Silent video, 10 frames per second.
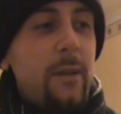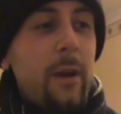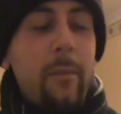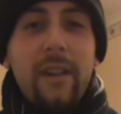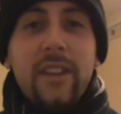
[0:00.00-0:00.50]

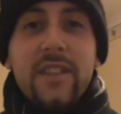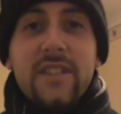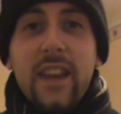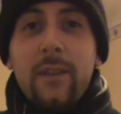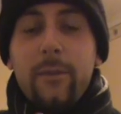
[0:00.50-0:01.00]
apparently is
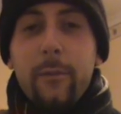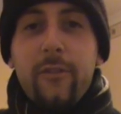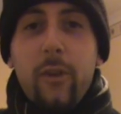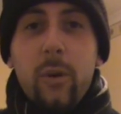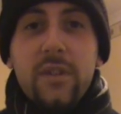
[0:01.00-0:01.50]
taken from
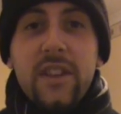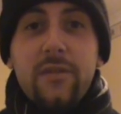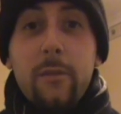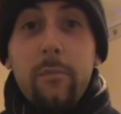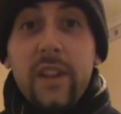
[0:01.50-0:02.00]
four
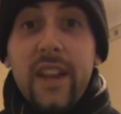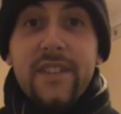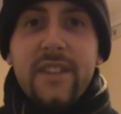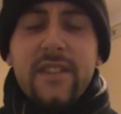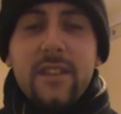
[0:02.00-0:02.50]
different
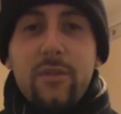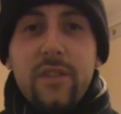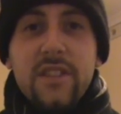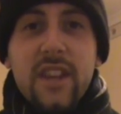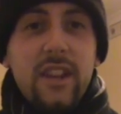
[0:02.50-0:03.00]
places
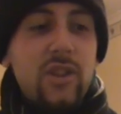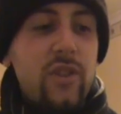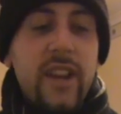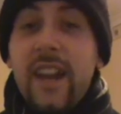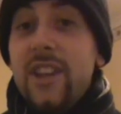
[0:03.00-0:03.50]
across the
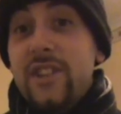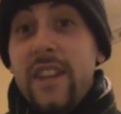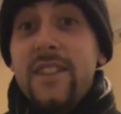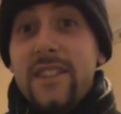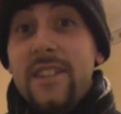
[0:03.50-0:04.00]
country. Actually,
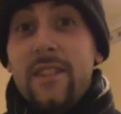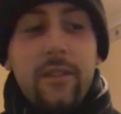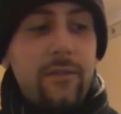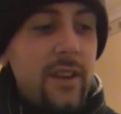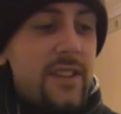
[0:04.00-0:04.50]
it says it on the
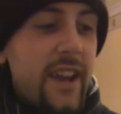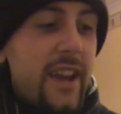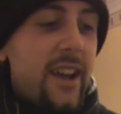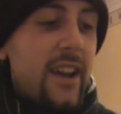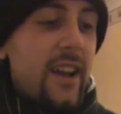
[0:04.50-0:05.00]
front
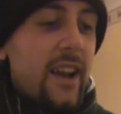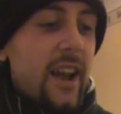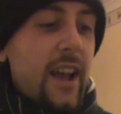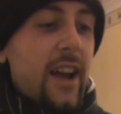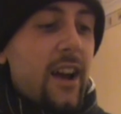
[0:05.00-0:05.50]
here.
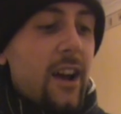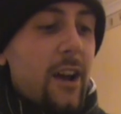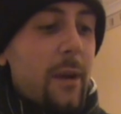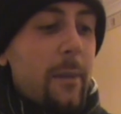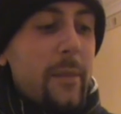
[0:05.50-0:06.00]

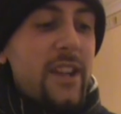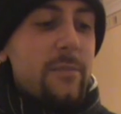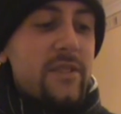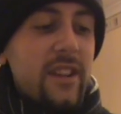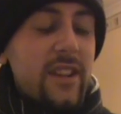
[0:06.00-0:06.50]
Um, medium
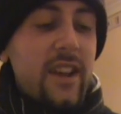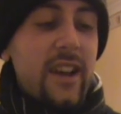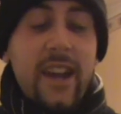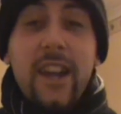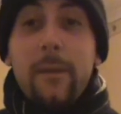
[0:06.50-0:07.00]
cider,
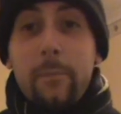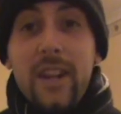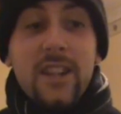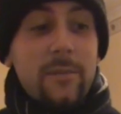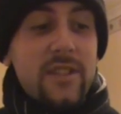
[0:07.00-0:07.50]
a
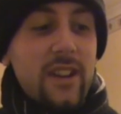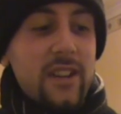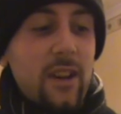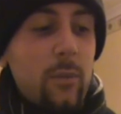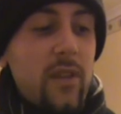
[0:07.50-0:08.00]
medium
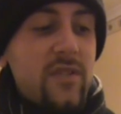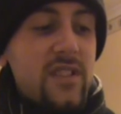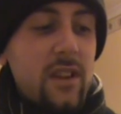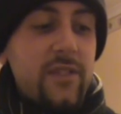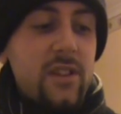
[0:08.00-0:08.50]
cider with
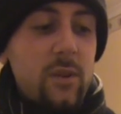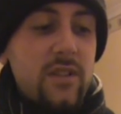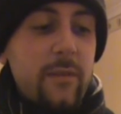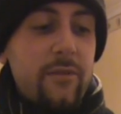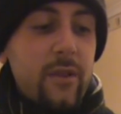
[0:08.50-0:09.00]
soft
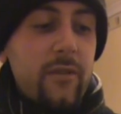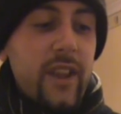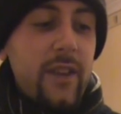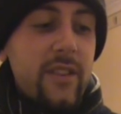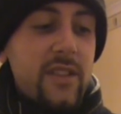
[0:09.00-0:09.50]
autumn fruit
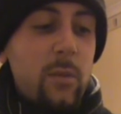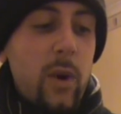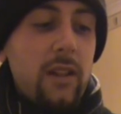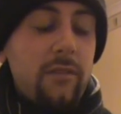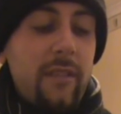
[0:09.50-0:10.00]
flavours,
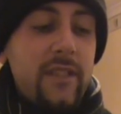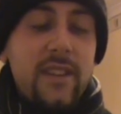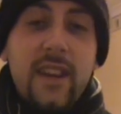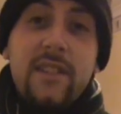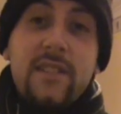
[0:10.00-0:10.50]
well rounded
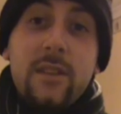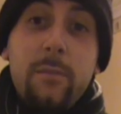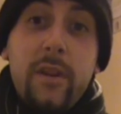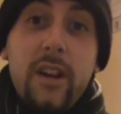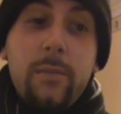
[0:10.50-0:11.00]
and
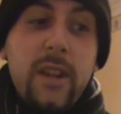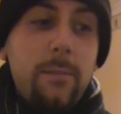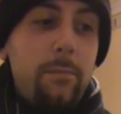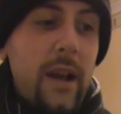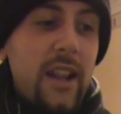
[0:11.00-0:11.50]
superbly
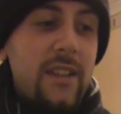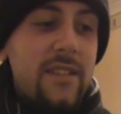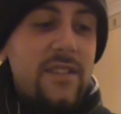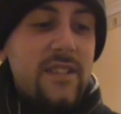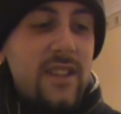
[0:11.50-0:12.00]

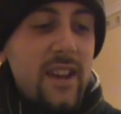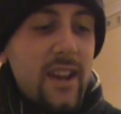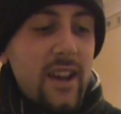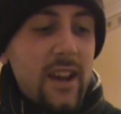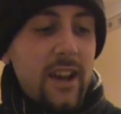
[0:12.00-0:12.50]
balanced.
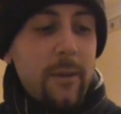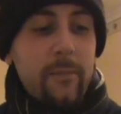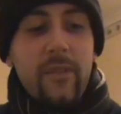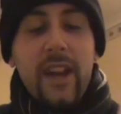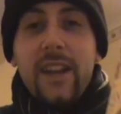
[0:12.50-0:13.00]

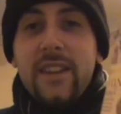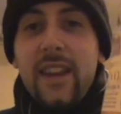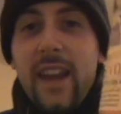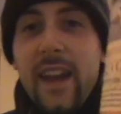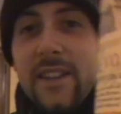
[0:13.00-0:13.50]
Um, and
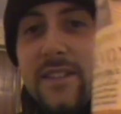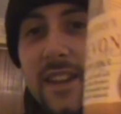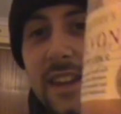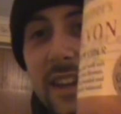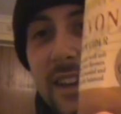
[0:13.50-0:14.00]
it has the,